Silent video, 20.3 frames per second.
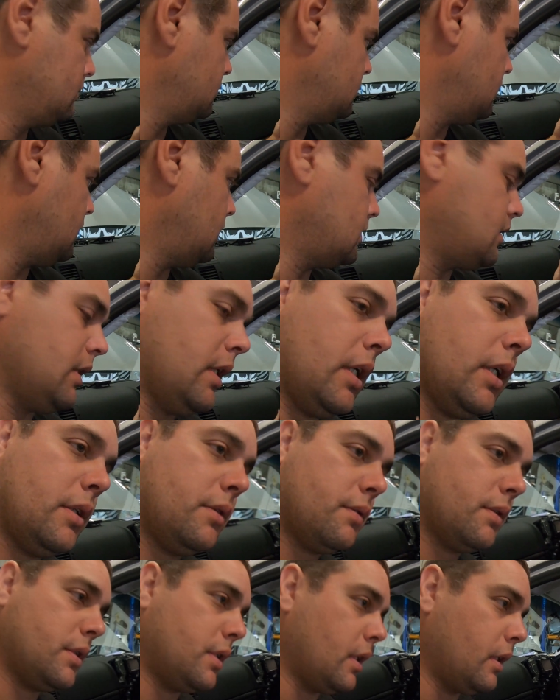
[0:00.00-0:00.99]
RCAs
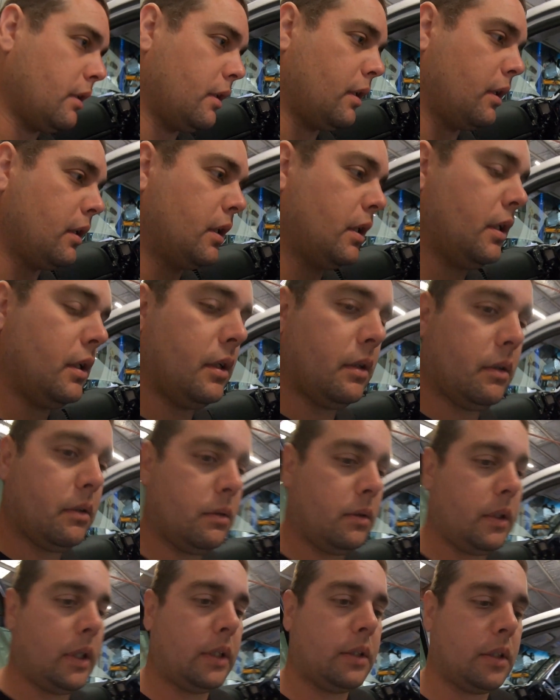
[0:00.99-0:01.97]
for stereo gear and
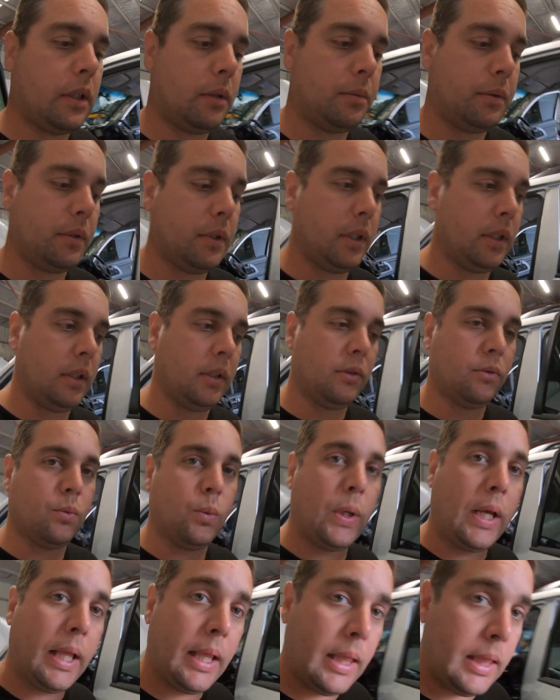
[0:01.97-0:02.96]
all that type of thing as
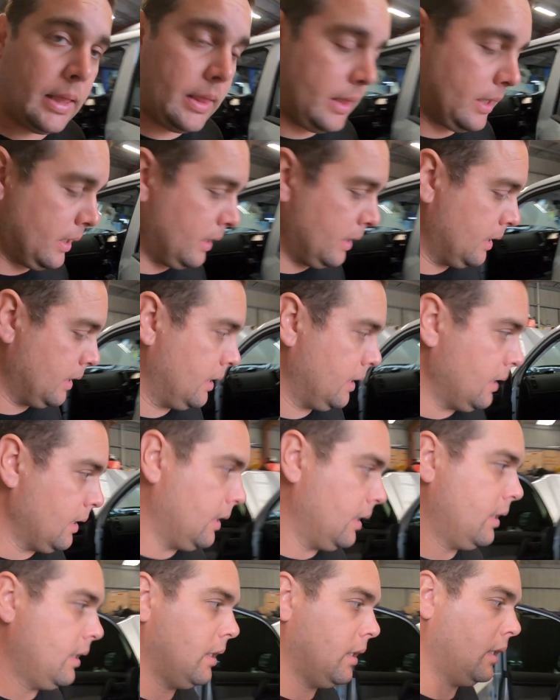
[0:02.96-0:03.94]
well.
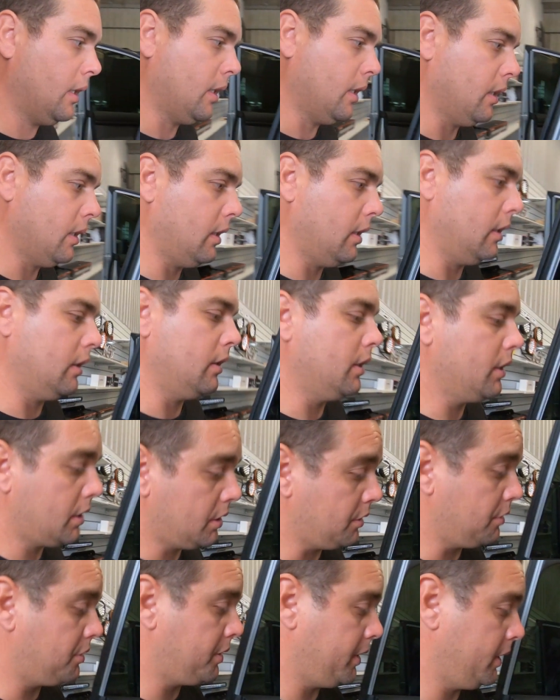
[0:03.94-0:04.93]

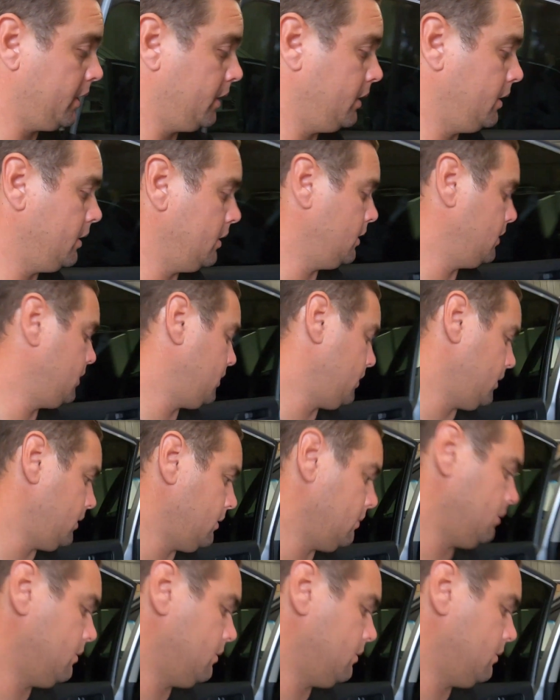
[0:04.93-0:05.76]
Ignition triggers and